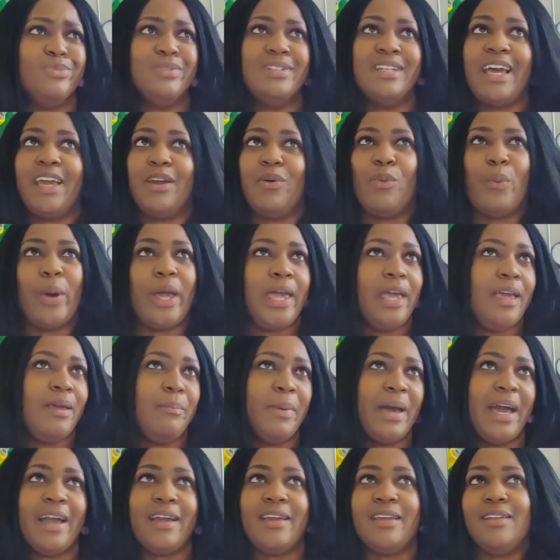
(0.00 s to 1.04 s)
like way
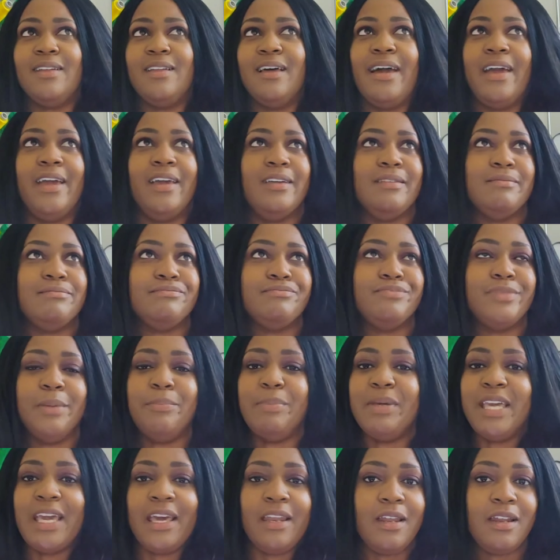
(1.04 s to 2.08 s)
back in like the
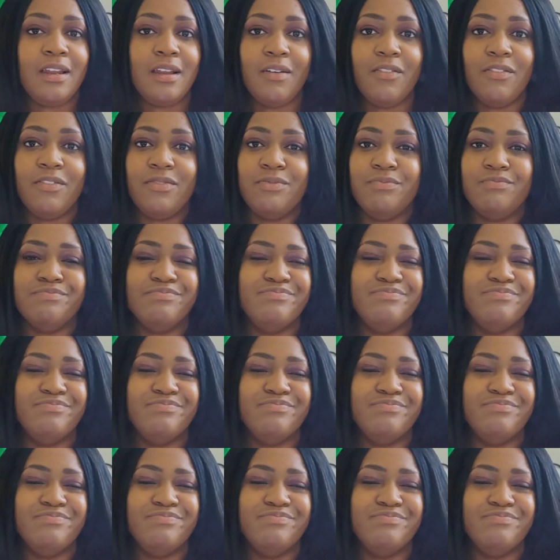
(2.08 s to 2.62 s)
beginning of,